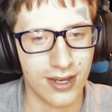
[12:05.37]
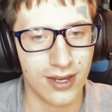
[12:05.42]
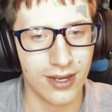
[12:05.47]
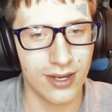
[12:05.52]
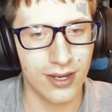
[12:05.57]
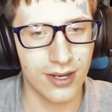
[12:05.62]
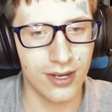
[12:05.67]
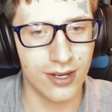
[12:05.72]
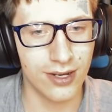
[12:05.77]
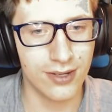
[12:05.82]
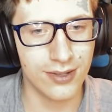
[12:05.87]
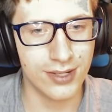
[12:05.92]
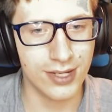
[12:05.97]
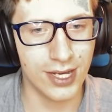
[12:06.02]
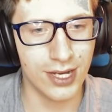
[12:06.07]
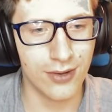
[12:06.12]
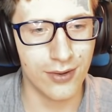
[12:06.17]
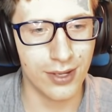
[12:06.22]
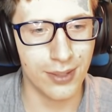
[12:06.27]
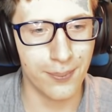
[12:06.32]
Oh
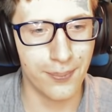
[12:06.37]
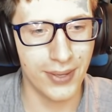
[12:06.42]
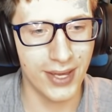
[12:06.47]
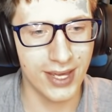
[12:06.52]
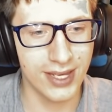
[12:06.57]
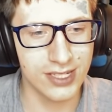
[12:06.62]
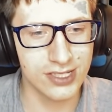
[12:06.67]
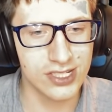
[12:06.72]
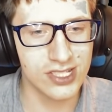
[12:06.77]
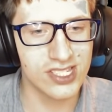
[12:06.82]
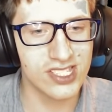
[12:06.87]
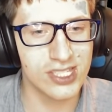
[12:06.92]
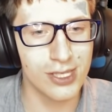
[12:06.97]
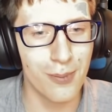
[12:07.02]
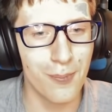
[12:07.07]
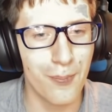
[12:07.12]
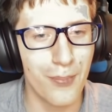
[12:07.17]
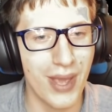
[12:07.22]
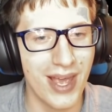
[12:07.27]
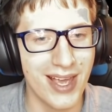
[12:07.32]
no, and Peg just
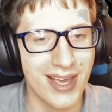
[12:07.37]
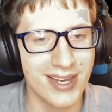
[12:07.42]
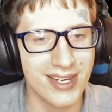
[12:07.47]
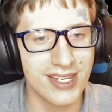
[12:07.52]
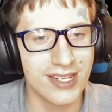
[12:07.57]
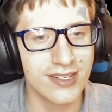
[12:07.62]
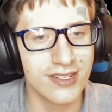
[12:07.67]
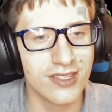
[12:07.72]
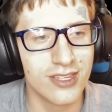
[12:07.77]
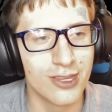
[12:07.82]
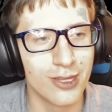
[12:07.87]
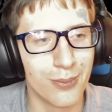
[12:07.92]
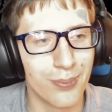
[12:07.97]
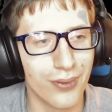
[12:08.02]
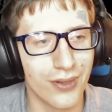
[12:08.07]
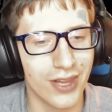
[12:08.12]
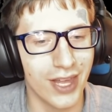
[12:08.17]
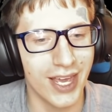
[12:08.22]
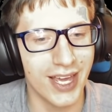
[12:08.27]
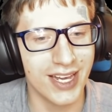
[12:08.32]
abandoned the
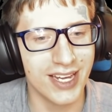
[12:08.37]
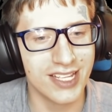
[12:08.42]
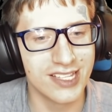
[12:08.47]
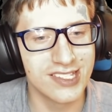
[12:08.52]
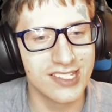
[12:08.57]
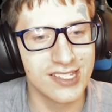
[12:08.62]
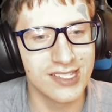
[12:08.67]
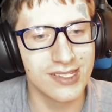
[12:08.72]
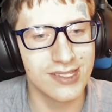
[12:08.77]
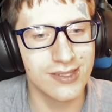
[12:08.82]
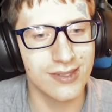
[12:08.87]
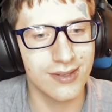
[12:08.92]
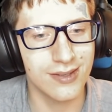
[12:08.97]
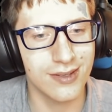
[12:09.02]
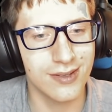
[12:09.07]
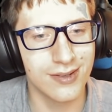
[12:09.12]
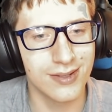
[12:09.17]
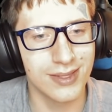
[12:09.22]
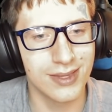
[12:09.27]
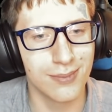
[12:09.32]
planets as,
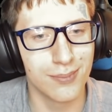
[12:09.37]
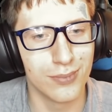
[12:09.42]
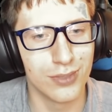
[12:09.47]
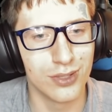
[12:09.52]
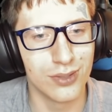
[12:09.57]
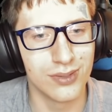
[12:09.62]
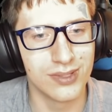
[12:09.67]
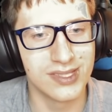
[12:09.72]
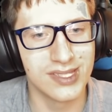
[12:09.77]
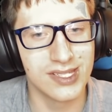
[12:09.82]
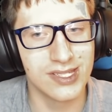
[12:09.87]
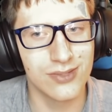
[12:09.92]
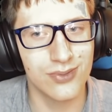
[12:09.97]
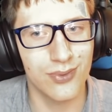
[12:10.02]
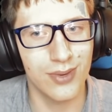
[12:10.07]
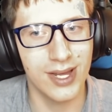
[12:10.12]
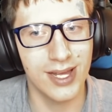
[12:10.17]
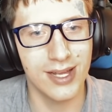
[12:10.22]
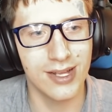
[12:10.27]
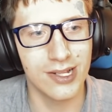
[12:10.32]
or the moons as
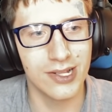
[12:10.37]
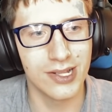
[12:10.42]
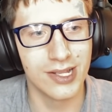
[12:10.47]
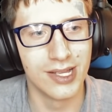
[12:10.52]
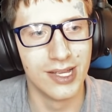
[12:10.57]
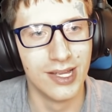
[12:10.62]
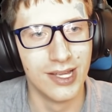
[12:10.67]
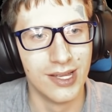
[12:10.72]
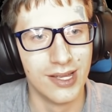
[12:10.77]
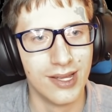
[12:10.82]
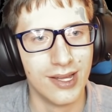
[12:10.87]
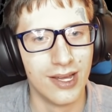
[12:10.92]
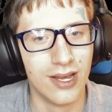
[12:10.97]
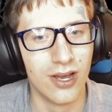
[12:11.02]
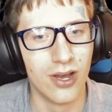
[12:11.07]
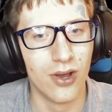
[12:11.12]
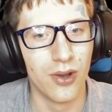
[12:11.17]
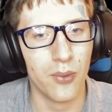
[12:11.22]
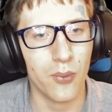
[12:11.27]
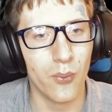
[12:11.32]
well.
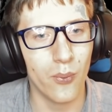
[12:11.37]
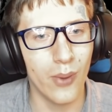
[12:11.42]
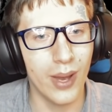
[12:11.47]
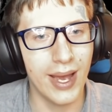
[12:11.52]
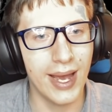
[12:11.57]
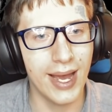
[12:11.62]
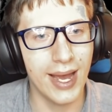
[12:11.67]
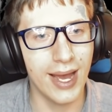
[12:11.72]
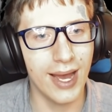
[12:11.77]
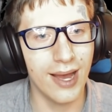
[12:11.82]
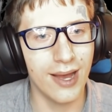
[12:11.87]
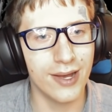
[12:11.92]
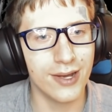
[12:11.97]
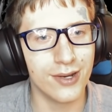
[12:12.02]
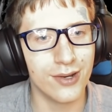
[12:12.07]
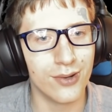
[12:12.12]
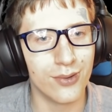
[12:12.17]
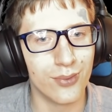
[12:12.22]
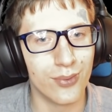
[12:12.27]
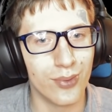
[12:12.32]

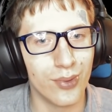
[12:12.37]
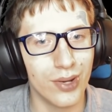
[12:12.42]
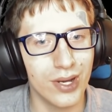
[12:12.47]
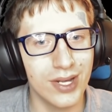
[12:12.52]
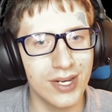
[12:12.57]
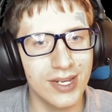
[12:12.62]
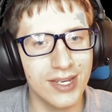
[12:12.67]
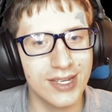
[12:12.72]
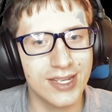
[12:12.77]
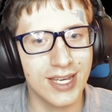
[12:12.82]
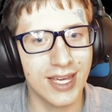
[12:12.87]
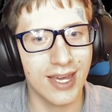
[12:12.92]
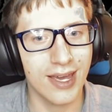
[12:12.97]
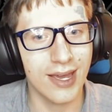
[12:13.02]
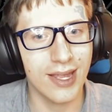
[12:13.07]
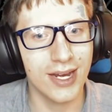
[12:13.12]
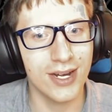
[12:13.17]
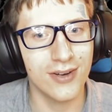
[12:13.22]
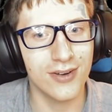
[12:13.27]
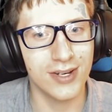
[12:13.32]
Wow, what a
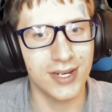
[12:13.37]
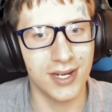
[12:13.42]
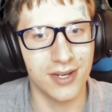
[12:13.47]
Karen.